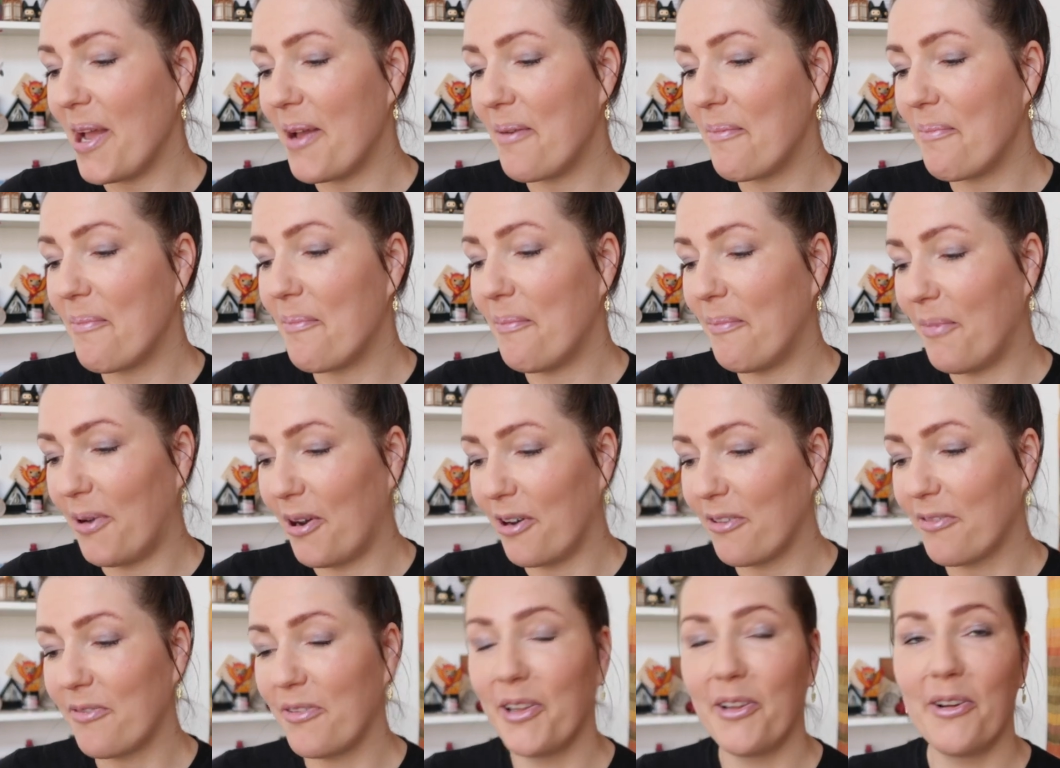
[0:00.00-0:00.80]
and
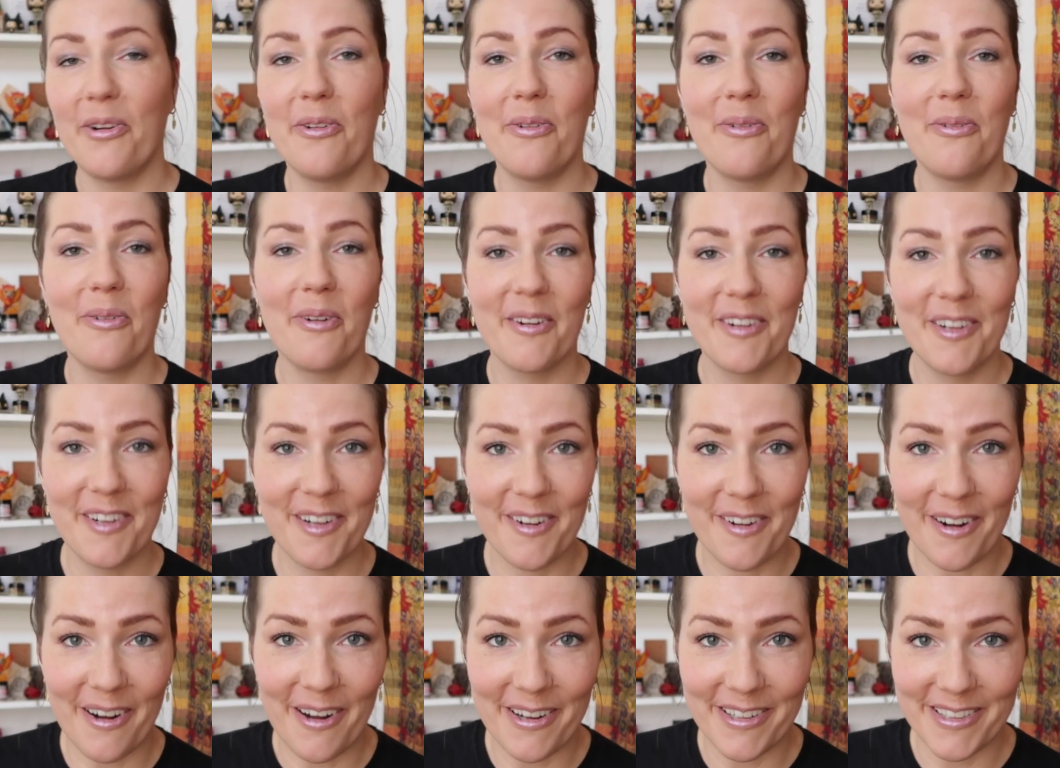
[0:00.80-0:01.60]
Marvolo
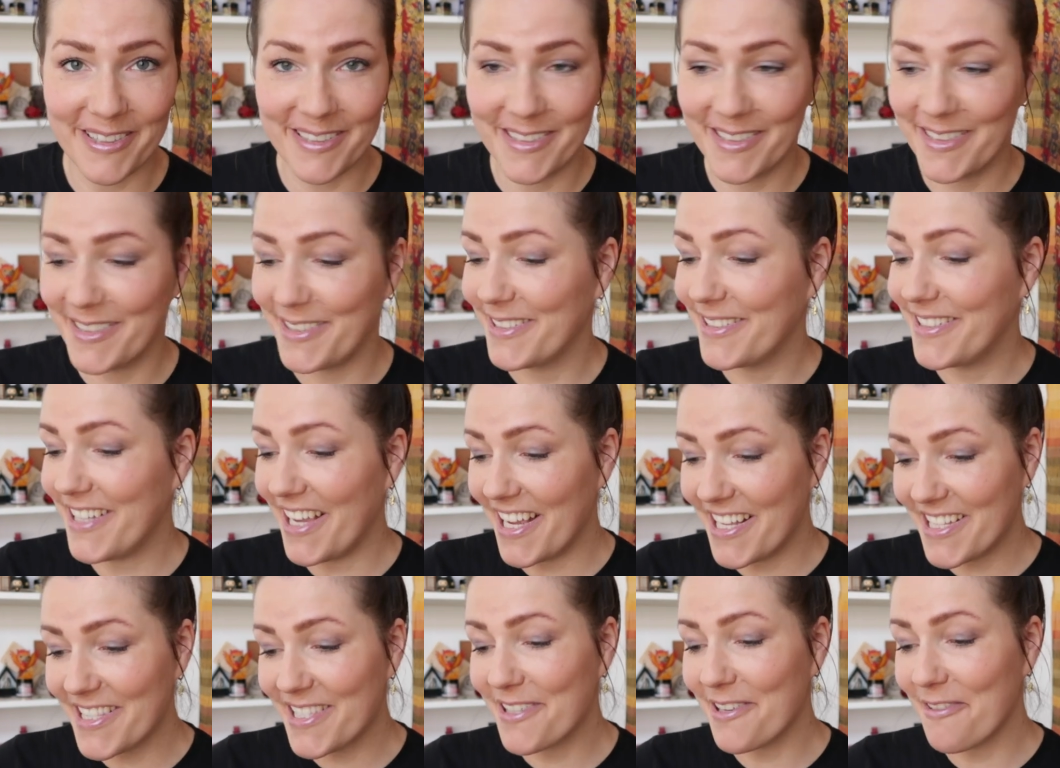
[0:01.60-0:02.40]
Gaunt.
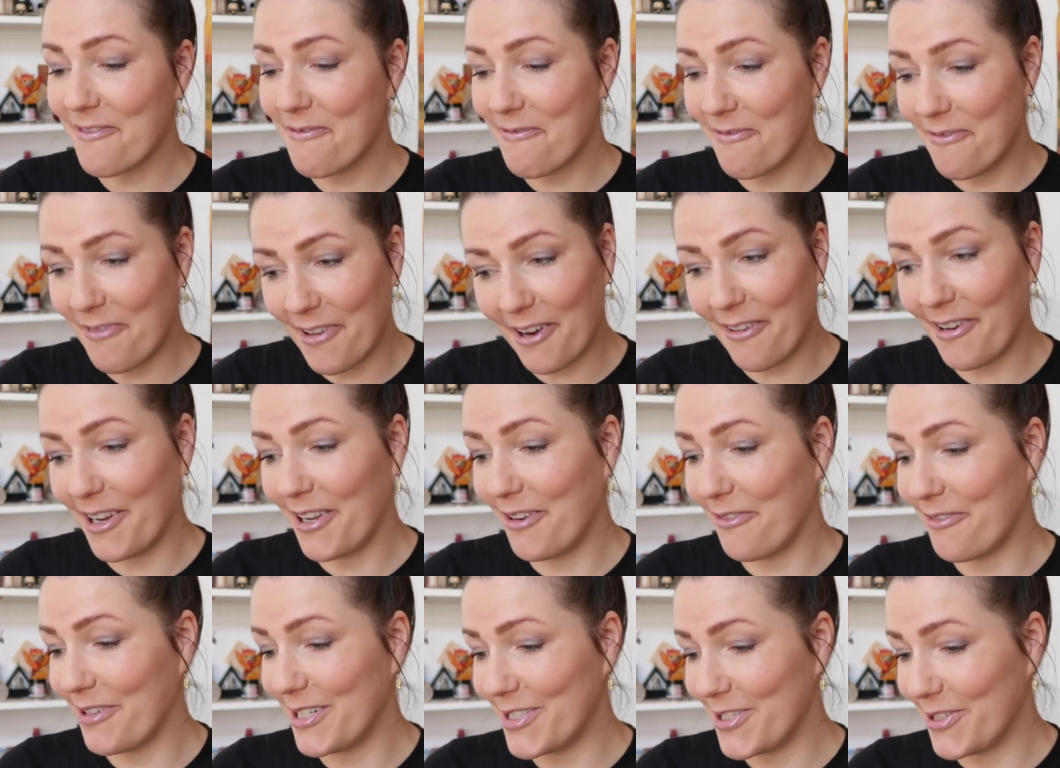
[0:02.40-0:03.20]
That's very
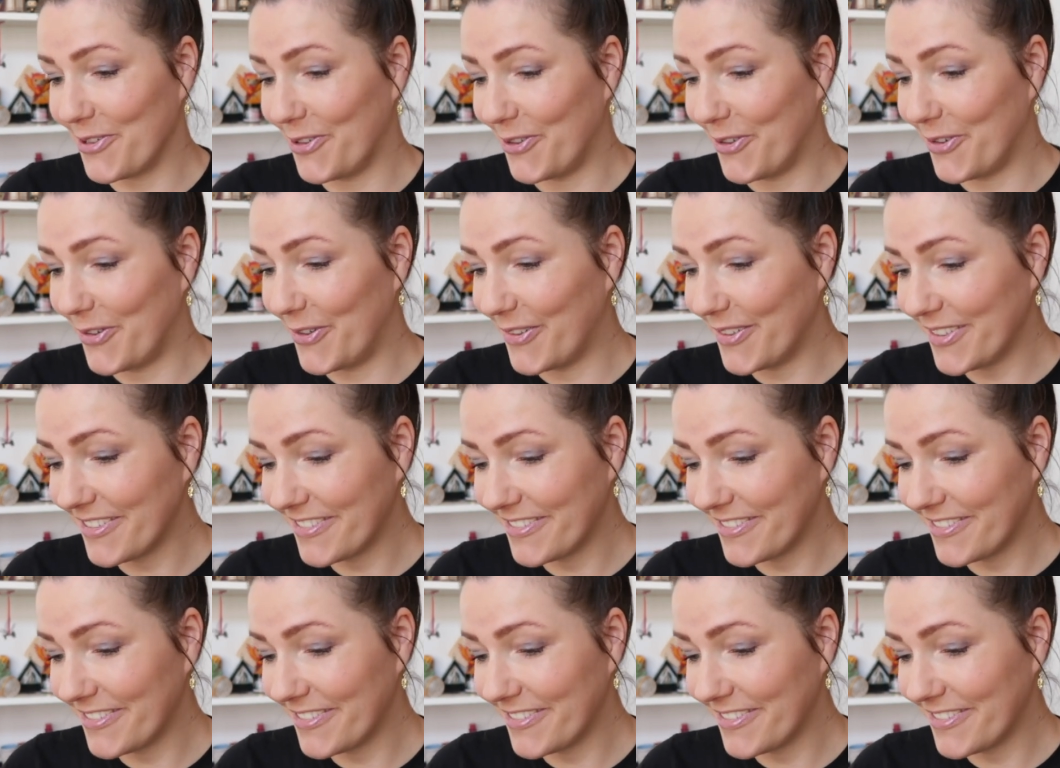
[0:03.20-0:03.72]
original.